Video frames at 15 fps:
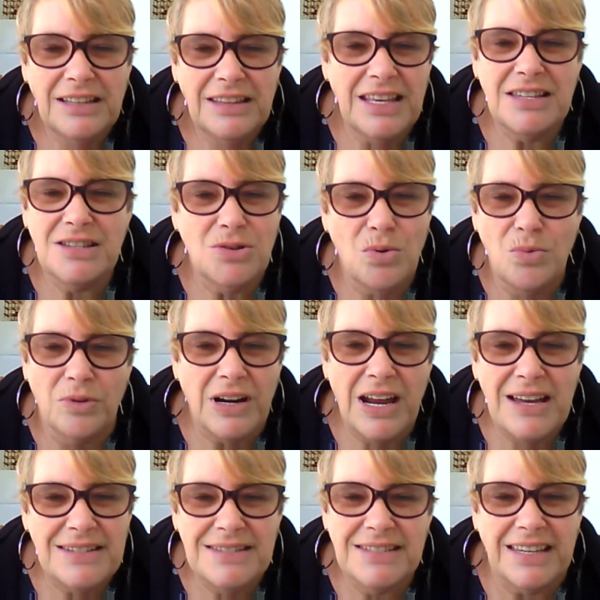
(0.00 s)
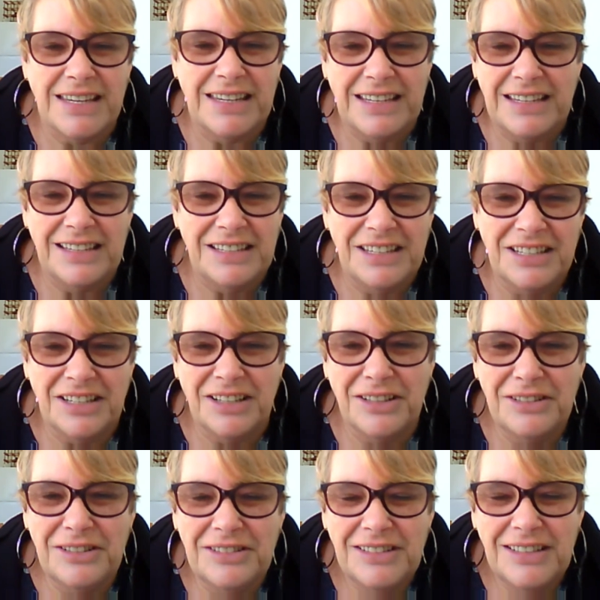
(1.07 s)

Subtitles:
That's all we're asking, you know.